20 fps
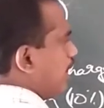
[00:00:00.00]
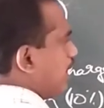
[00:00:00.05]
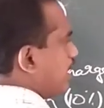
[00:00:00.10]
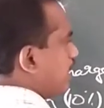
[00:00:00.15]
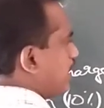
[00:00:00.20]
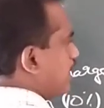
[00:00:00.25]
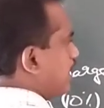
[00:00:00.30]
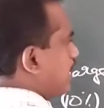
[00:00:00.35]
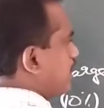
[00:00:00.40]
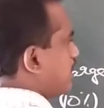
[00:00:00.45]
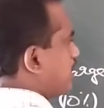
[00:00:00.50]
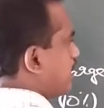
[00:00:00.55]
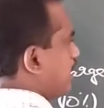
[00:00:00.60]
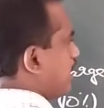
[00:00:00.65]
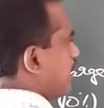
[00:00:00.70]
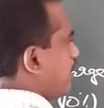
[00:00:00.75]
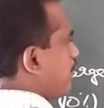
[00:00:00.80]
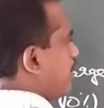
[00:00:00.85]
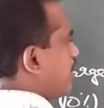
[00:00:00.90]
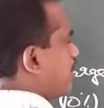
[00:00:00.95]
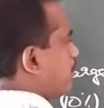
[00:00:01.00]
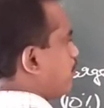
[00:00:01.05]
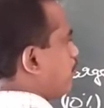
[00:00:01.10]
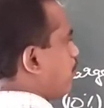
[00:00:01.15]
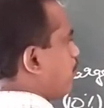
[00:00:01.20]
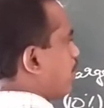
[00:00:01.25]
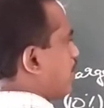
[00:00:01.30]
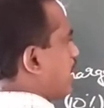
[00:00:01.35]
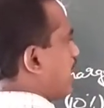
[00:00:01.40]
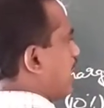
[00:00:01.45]
is treated with
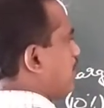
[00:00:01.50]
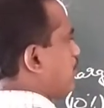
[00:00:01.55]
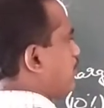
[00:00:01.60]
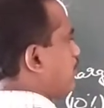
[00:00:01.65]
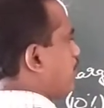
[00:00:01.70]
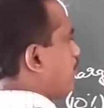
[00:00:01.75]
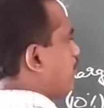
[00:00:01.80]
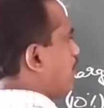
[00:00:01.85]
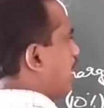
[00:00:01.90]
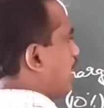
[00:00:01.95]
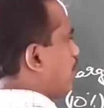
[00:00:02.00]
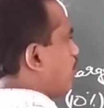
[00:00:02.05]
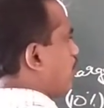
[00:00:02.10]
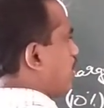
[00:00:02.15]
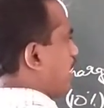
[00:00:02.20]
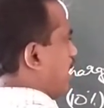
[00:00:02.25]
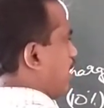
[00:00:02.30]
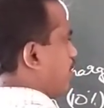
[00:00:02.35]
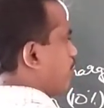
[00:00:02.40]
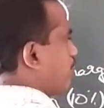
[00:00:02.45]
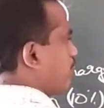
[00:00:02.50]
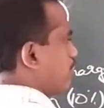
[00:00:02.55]
potassium iodide,